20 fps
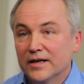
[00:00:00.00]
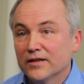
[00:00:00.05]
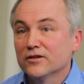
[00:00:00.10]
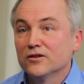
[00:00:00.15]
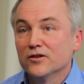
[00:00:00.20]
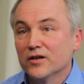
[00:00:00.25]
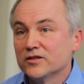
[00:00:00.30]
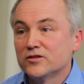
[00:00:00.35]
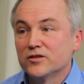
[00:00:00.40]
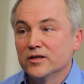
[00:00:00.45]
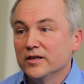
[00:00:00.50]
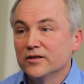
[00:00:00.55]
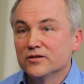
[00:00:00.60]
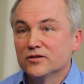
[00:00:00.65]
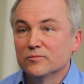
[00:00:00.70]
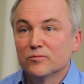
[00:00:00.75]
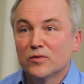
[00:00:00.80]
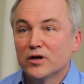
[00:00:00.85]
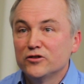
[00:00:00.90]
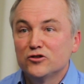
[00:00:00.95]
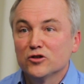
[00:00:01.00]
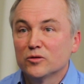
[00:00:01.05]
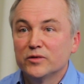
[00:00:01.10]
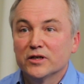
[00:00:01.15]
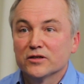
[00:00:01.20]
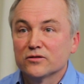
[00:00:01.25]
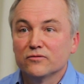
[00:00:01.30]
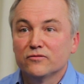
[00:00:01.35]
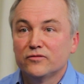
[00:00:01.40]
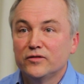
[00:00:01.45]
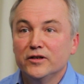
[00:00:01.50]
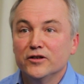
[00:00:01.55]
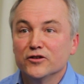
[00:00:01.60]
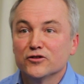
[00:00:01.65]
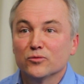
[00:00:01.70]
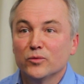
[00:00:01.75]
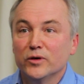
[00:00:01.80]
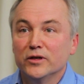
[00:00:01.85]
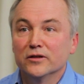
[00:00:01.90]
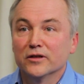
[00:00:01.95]
The other nice thing is that my job doesn't
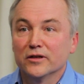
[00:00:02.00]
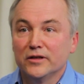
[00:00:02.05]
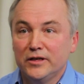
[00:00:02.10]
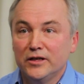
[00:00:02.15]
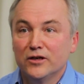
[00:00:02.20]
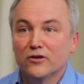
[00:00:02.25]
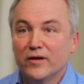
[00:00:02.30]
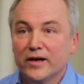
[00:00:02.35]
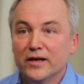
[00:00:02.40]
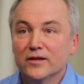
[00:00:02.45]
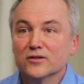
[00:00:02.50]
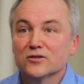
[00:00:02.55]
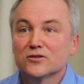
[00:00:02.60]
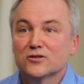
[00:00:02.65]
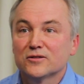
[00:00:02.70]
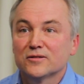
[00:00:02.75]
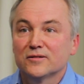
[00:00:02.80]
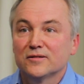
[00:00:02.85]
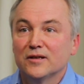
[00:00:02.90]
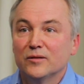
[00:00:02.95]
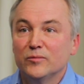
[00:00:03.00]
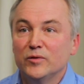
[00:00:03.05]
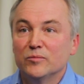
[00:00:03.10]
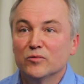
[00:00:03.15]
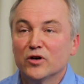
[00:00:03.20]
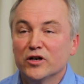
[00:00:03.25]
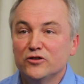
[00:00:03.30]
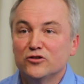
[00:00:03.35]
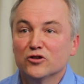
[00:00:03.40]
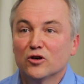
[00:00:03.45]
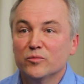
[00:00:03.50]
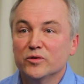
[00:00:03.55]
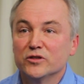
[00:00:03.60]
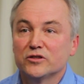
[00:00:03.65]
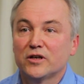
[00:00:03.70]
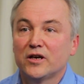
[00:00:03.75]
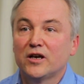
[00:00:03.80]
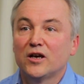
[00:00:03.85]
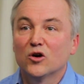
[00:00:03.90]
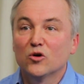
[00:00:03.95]
finish when the year ends. I mean, my job
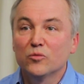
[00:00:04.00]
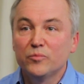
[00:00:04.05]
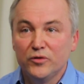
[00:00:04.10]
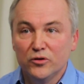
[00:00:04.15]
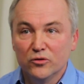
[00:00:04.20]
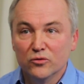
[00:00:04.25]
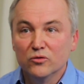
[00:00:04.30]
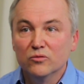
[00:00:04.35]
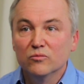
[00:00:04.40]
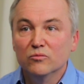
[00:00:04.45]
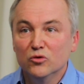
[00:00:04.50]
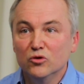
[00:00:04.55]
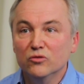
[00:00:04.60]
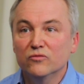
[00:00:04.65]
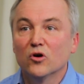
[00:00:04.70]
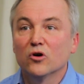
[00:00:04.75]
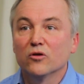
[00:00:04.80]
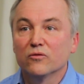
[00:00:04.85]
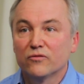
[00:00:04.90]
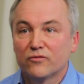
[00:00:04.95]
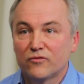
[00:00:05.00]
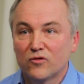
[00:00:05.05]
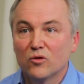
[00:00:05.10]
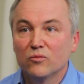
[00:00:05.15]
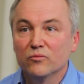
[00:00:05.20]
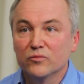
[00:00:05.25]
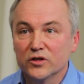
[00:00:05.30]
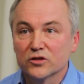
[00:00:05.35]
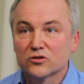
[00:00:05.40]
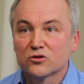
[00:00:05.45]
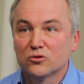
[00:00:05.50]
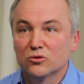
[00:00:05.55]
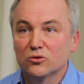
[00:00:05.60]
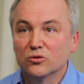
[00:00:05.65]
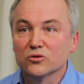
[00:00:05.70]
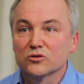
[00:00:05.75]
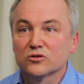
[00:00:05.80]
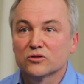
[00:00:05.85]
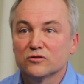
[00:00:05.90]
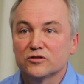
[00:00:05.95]
is to help you move on from this
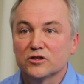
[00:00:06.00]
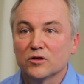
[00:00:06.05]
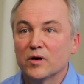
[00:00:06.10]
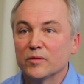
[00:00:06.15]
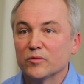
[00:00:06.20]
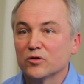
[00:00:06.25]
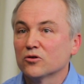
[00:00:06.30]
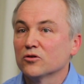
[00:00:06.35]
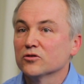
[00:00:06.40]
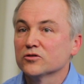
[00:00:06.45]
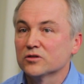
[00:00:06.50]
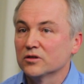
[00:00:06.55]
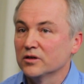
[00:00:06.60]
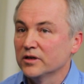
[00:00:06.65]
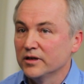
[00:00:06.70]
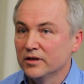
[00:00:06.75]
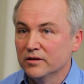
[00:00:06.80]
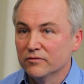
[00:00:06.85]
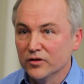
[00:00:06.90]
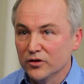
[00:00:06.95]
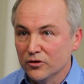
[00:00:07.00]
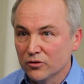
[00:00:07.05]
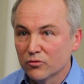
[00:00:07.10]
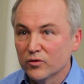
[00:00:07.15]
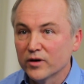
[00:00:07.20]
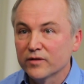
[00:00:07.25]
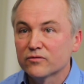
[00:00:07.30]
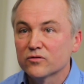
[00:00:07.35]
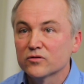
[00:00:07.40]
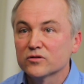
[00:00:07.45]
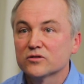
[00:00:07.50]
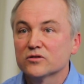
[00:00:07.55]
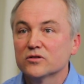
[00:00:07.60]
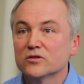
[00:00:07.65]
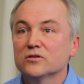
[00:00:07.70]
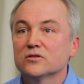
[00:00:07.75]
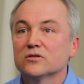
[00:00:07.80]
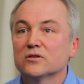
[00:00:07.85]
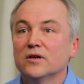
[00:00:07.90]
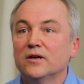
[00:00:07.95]
course. So I'm constantly giving you
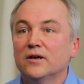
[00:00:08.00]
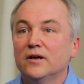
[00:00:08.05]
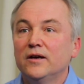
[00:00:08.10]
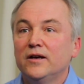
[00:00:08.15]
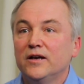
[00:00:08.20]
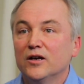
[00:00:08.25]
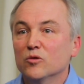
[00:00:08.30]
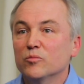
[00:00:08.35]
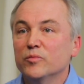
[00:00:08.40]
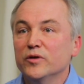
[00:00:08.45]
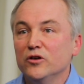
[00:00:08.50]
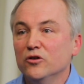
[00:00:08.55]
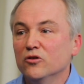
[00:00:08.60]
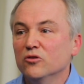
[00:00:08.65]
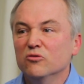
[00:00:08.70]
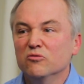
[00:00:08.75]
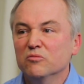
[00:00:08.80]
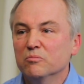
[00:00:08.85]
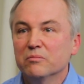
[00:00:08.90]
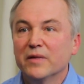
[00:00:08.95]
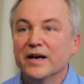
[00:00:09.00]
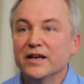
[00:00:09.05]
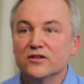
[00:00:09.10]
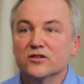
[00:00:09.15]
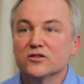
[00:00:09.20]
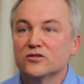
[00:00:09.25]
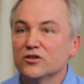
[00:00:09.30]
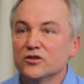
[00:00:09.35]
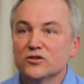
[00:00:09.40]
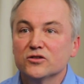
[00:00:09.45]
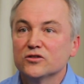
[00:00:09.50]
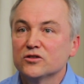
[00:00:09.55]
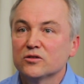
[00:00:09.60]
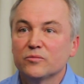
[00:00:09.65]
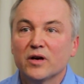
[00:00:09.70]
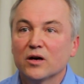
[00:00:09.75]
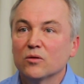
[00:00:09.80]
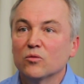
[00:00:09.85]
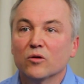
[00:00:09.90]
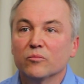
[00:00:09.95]
references, helping you make
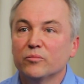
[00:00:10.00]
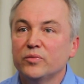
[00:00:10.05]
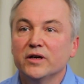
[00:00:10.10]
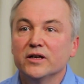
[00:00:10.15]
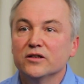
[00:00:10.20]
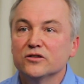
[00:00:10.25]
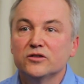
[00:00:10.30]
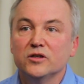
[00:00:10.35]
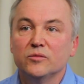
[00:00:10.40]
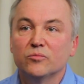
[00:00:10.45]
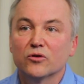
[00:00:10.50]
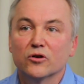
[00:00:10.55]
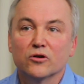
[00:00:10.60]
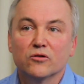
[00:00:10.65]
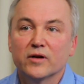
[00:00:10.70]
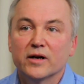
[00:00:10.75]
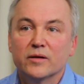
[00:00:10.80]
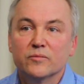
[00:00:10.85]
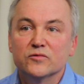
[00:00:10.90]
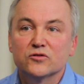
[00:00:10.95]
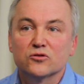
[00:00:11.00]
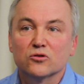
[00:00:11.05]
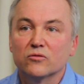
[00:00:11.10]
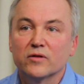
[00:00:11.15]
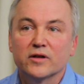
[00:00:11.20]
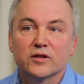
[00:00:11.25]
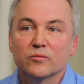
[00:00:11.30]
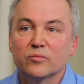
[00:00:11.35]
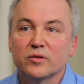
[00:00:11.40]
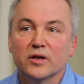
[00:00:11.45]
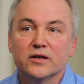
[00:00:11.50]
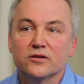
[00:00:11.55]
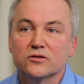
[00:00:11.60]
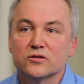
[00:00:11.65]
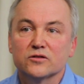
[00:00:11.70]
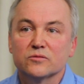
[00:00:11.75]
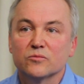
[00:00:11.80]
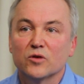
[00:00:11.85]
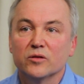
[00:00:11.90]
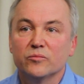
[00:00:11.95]
decisions about what PhD programs or other
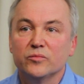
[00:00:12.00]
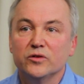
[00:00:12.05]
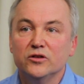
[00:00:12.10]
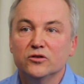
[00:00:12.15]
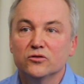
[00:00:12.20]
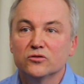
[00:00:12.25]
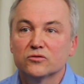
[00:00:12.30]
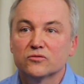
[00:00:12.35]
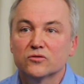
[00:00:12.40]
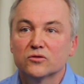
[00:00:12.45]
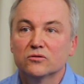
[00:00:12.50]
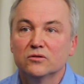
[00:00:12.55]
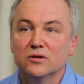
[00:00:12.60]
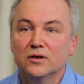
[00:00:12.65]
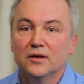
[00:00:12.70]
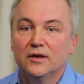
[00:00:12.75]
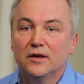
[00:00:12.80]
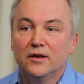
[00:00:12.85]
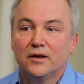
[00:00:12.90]
places might be useful.